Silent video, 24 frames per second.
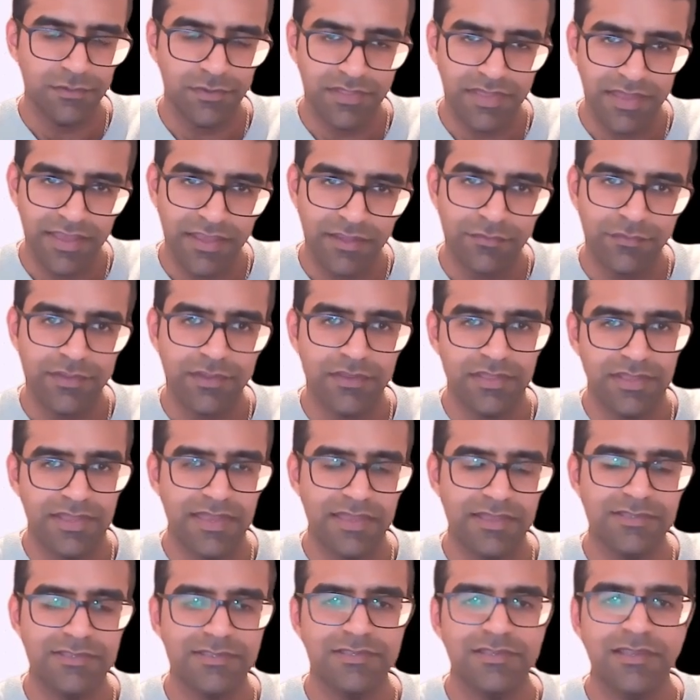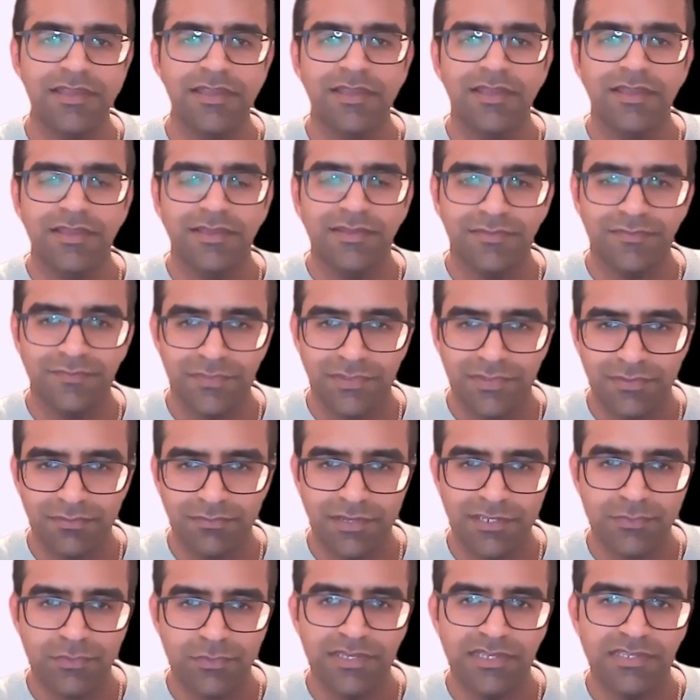with every other case,
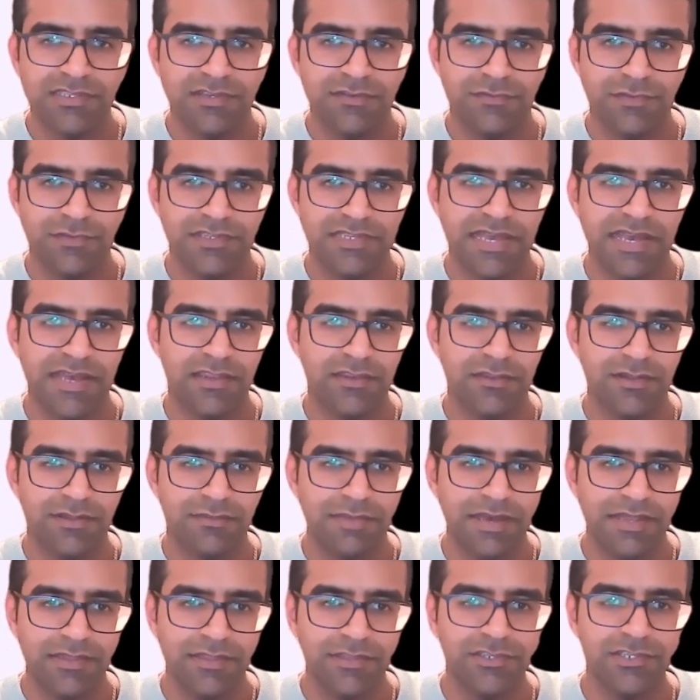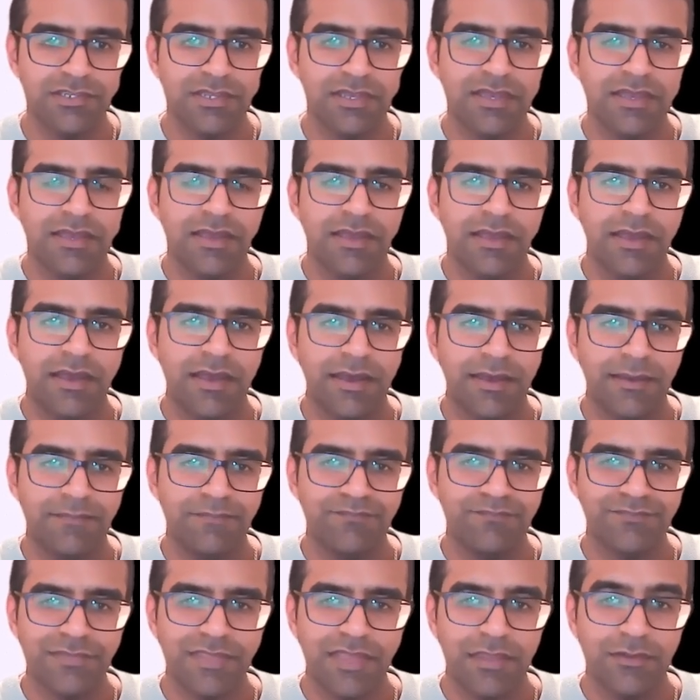much more easier for you to handle and manage. And
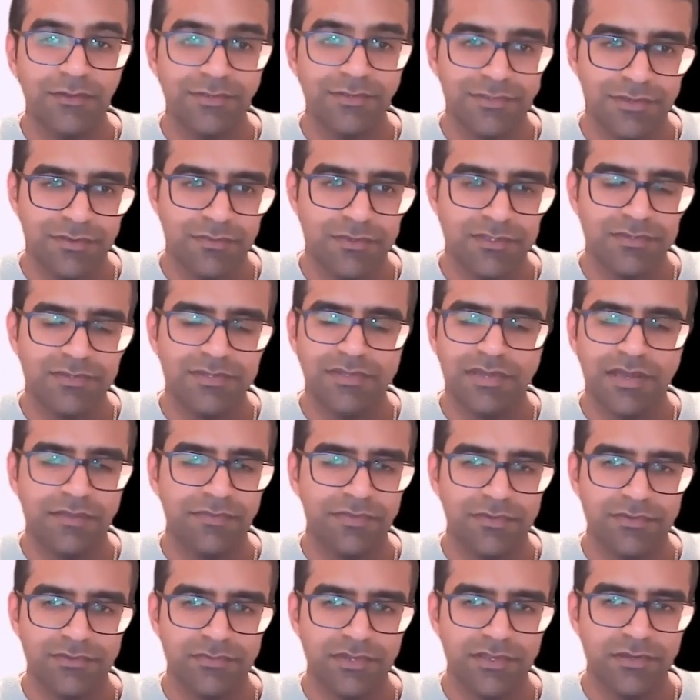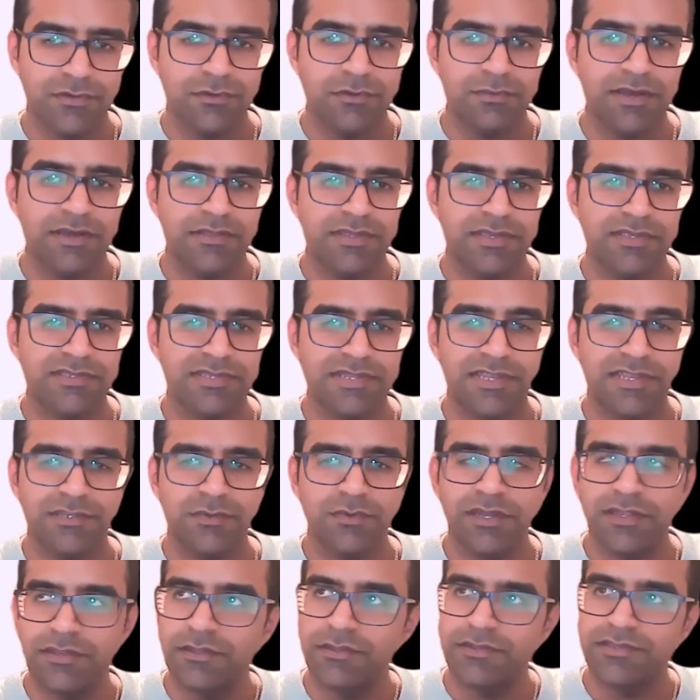also, what I think is really cool about this, and actually
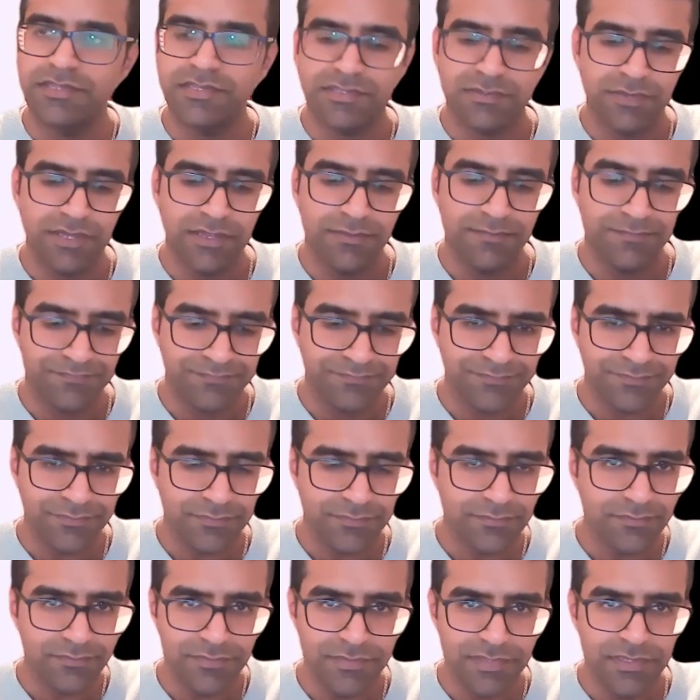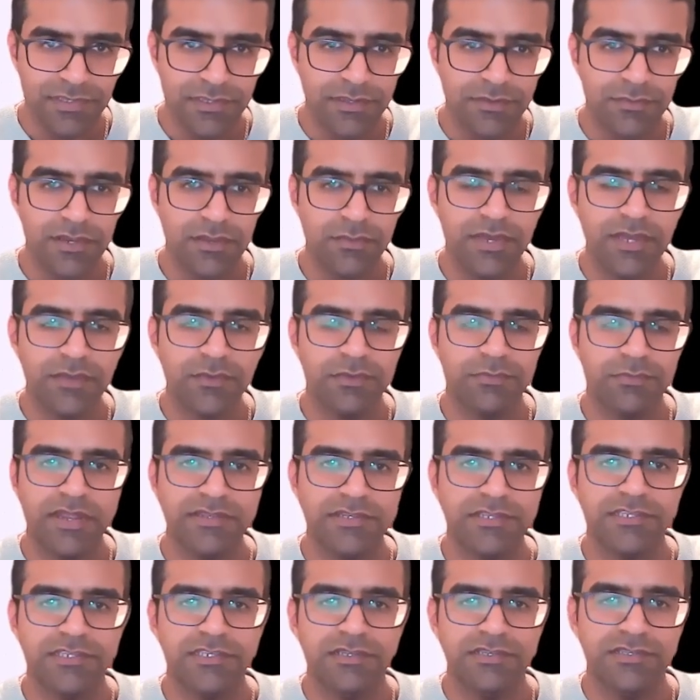what I noticed when I work with
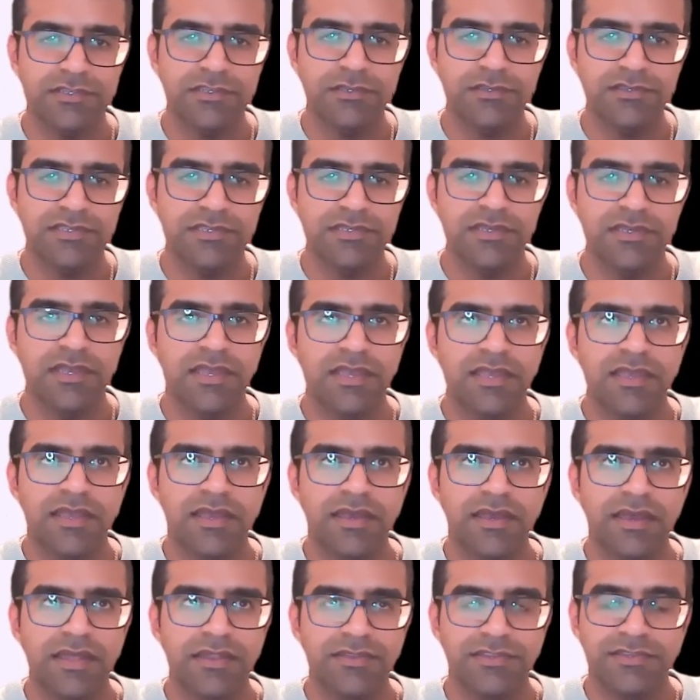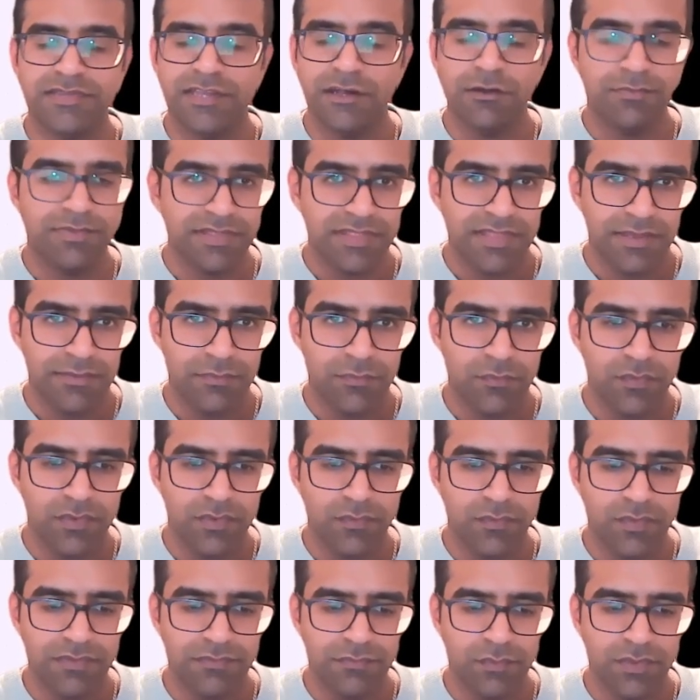practitioners and using and just helping them
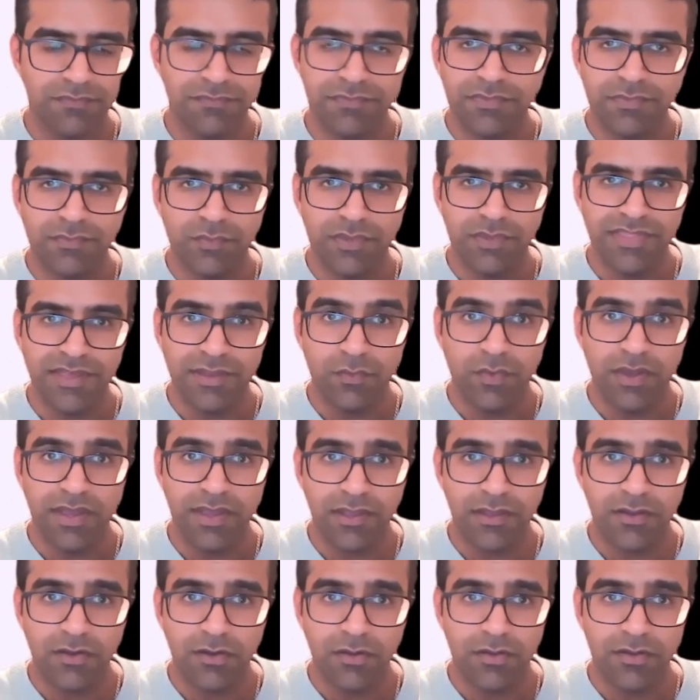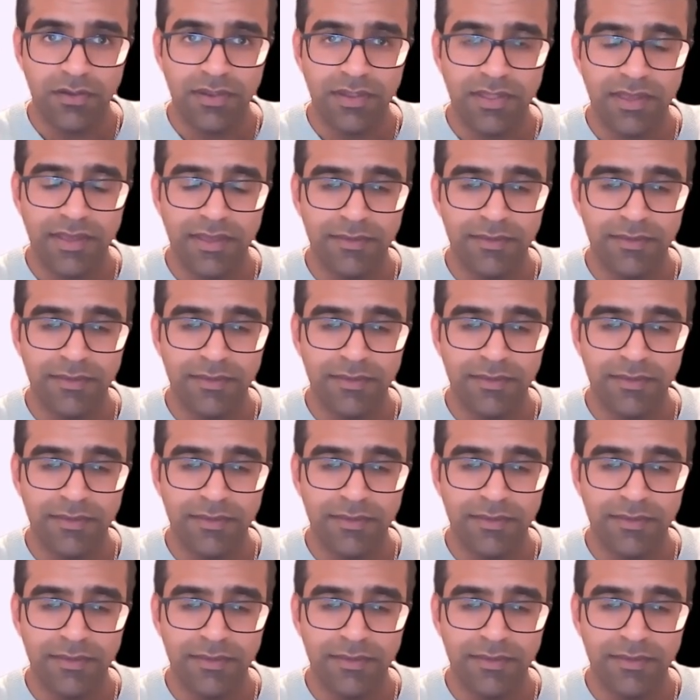with their work on